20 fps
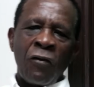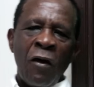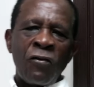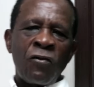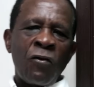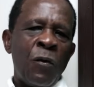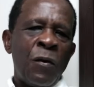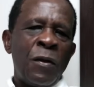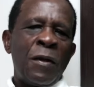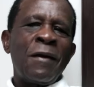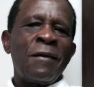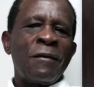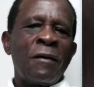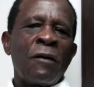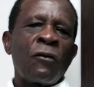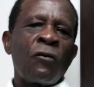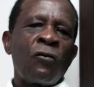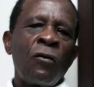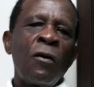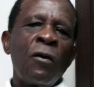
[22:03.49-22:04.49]
So we didn't
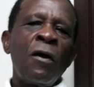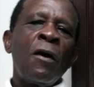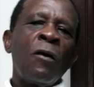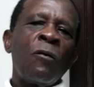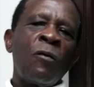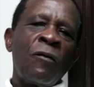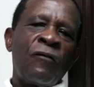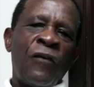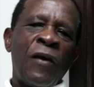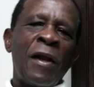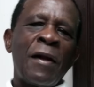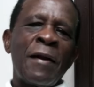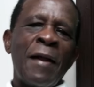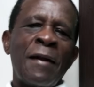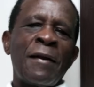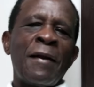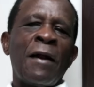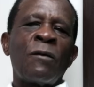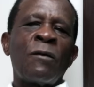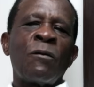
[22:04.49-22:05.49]
agree. We felt
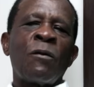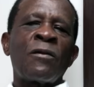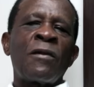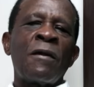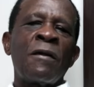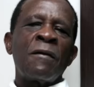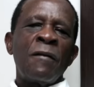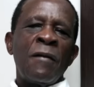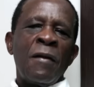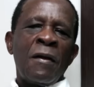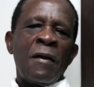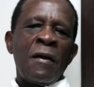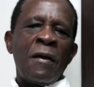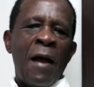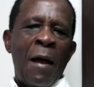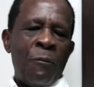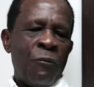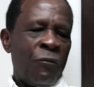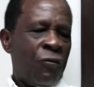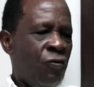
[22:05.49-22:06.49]
that was
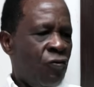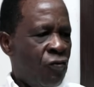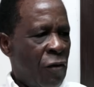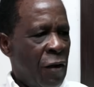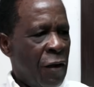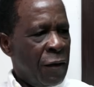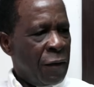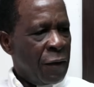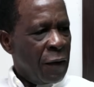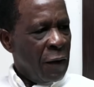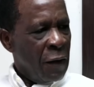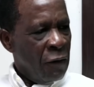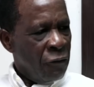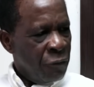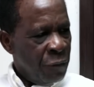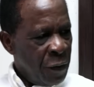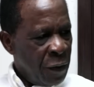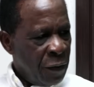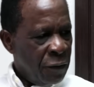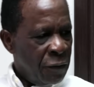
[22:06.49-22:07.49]
hamstrung in the
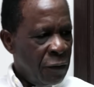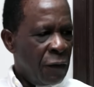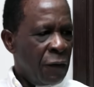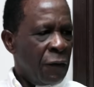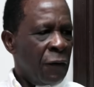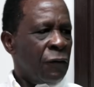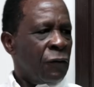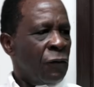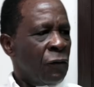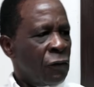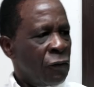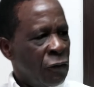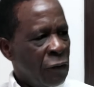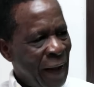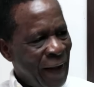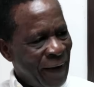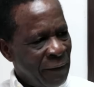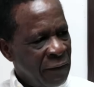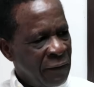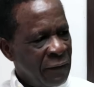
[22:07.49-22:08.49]
government to
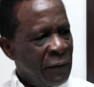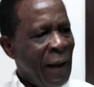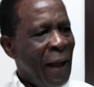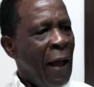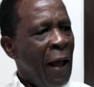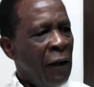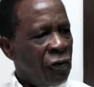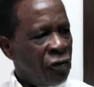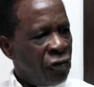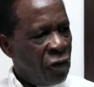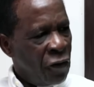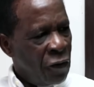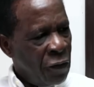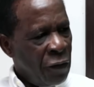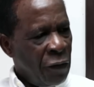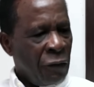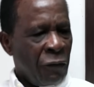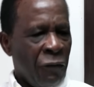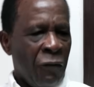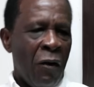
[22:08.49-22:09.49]
get action on
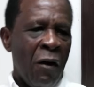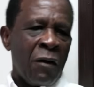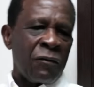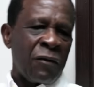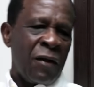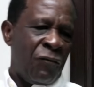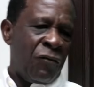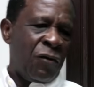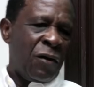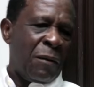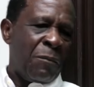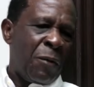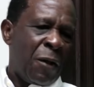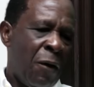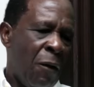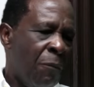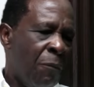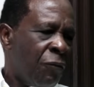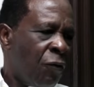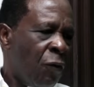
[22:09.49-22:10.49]
the ground. Everything
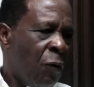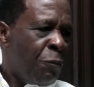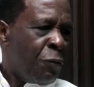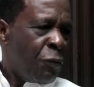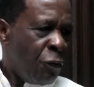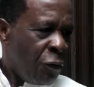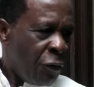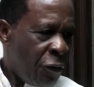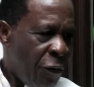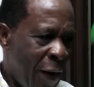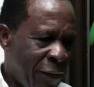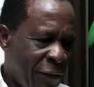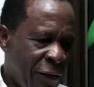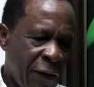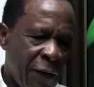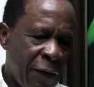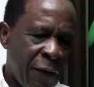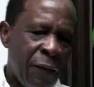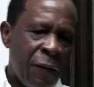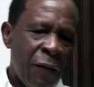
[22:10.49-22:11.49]
becomes so
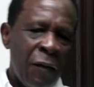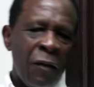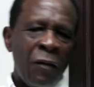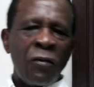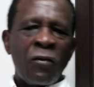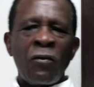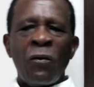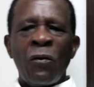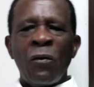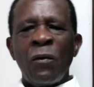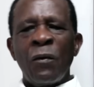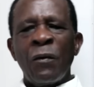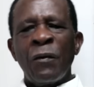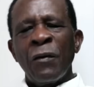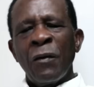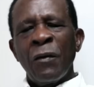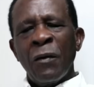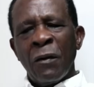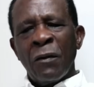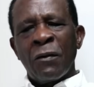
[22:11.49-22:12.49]
bureaucratic. So
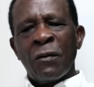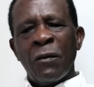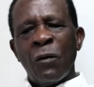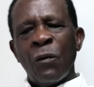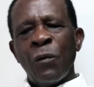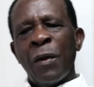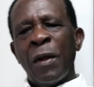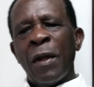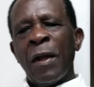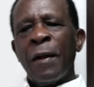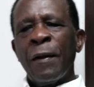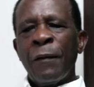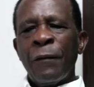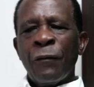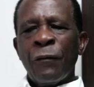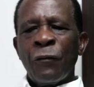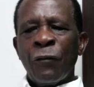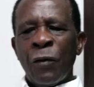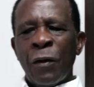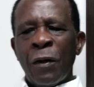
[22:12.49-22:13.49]
we
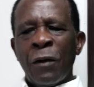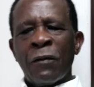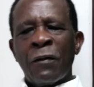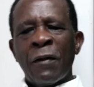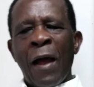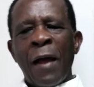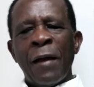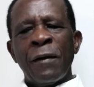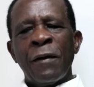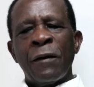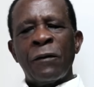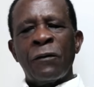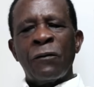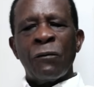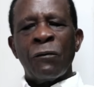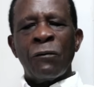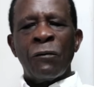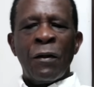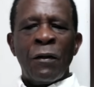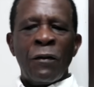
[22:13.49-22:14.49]
decided to
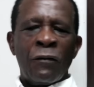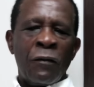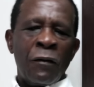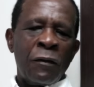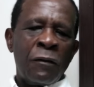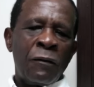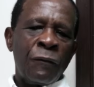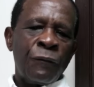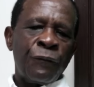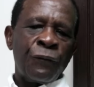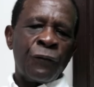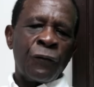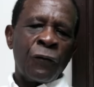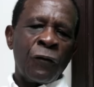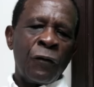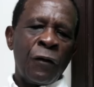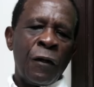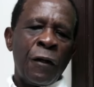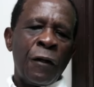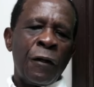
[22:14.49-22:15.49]
raise it
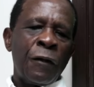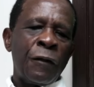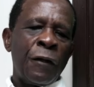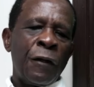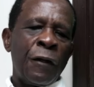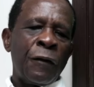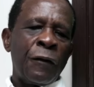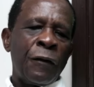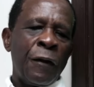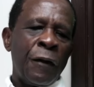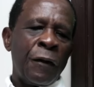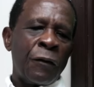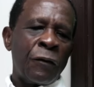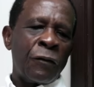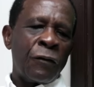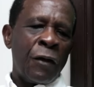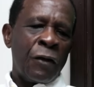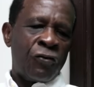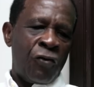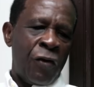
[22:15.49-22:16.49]
the
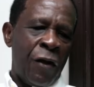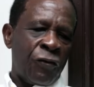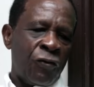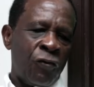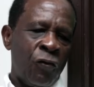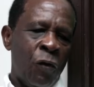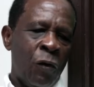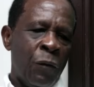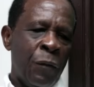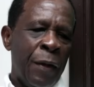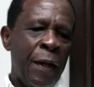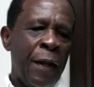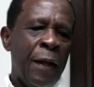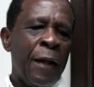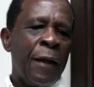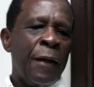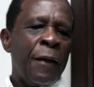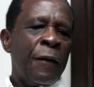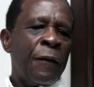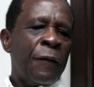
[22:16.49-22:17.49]
threshold where
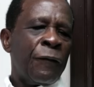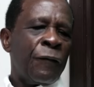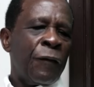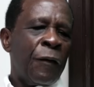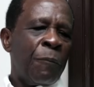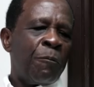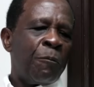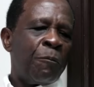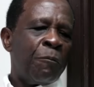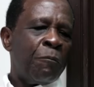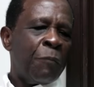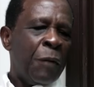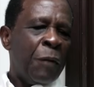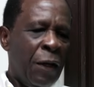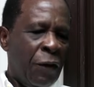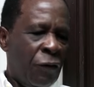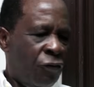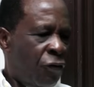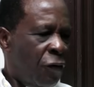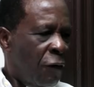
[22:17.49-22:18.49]
the
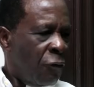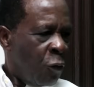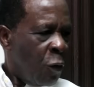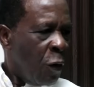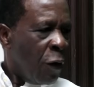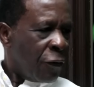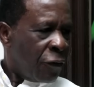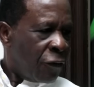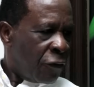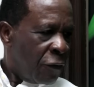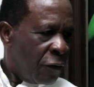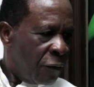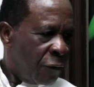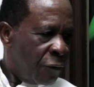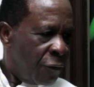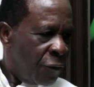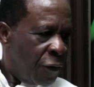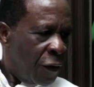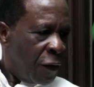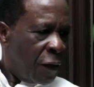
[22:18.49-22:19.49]
Ministry of Works
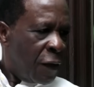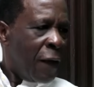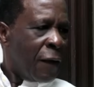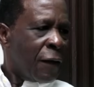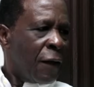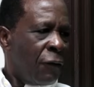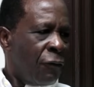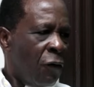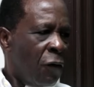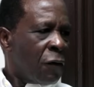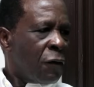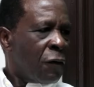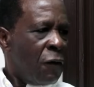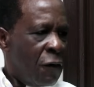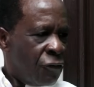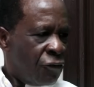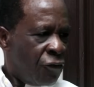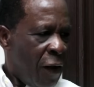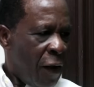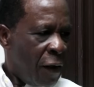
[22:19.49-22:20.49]
can give out
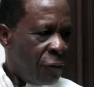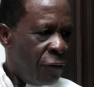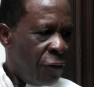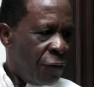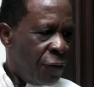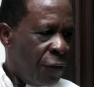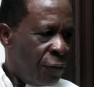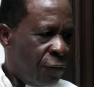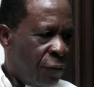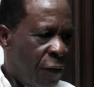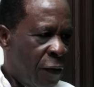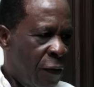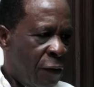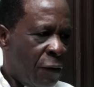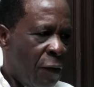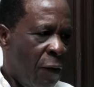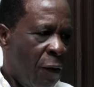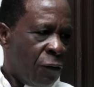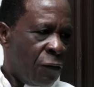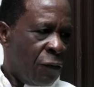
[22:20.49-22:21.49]
contract for
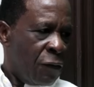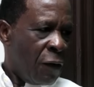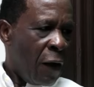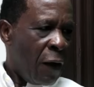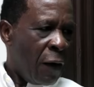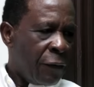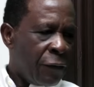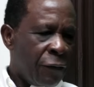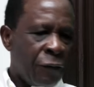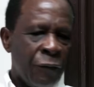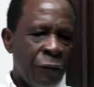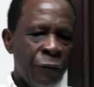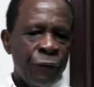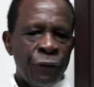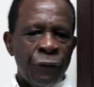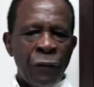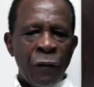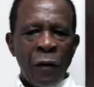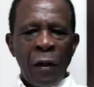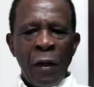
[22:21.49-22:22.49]
$15,000
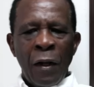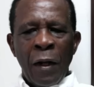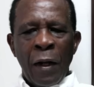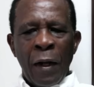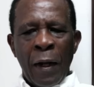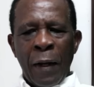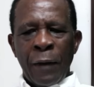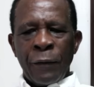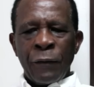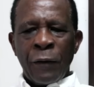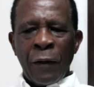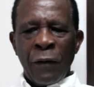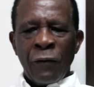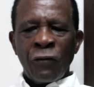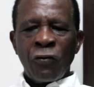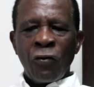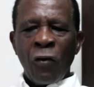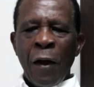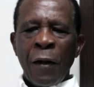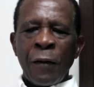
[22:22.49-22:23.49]
and
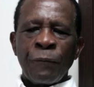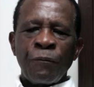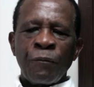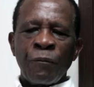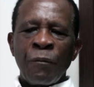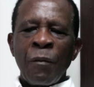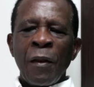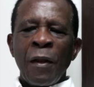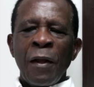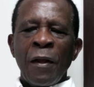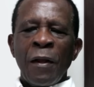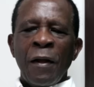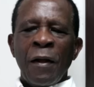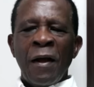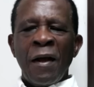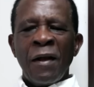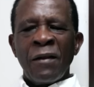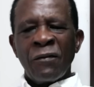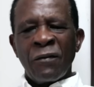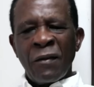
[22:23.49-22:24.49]
so on.
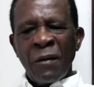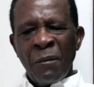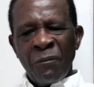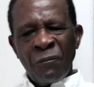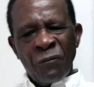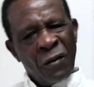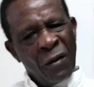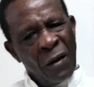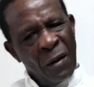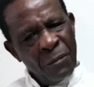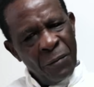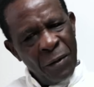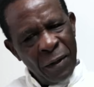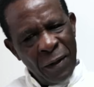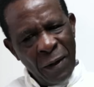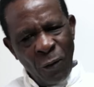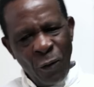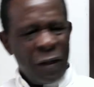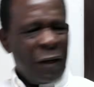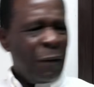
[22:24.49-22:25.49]
And some they
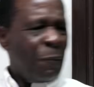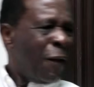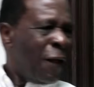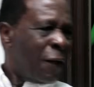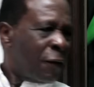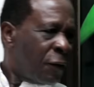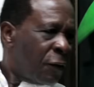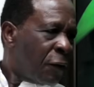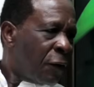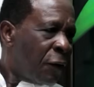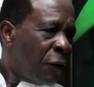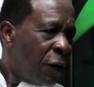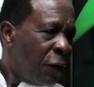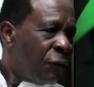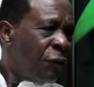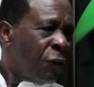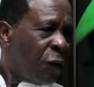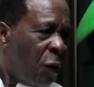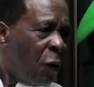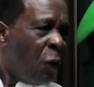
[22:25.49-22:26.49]
were debating
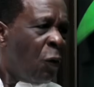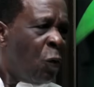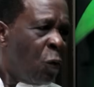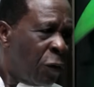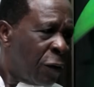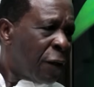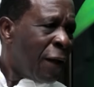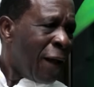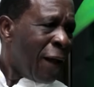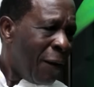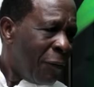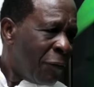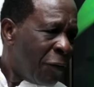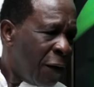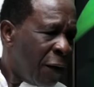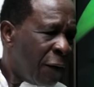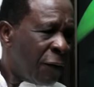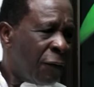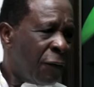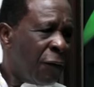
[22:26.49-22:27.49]
even their own
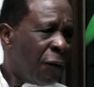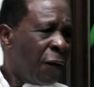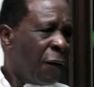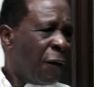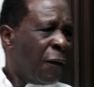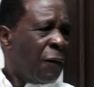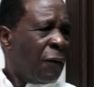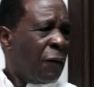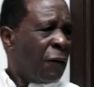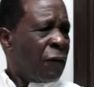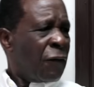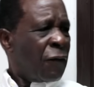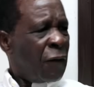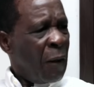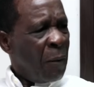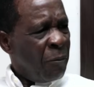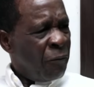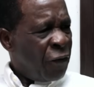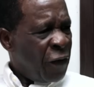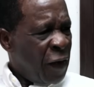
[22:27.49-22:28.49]
cabinet.
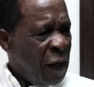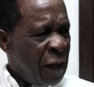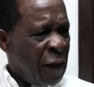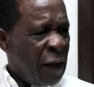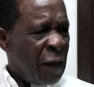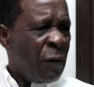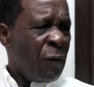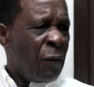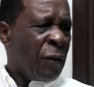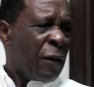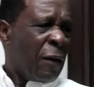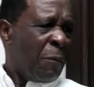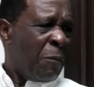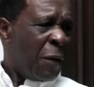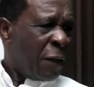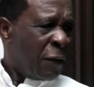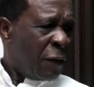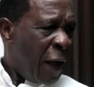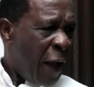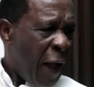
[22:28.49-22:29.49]
Some felt that it was a
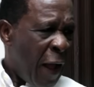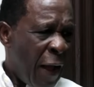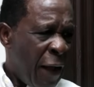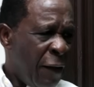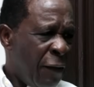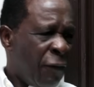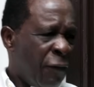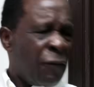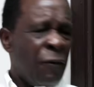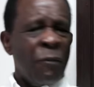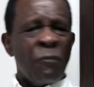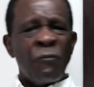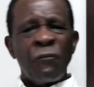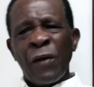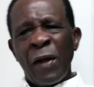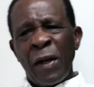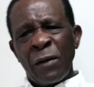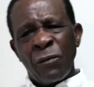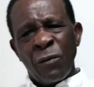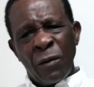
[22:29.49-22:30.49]
bit high, some
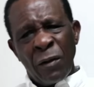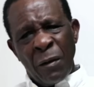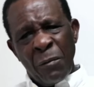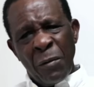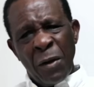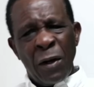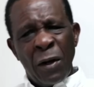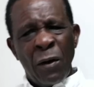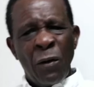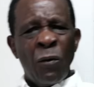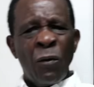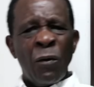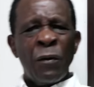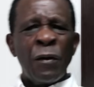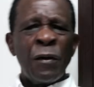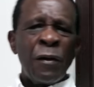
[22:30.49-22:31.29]
felt it was a bit low.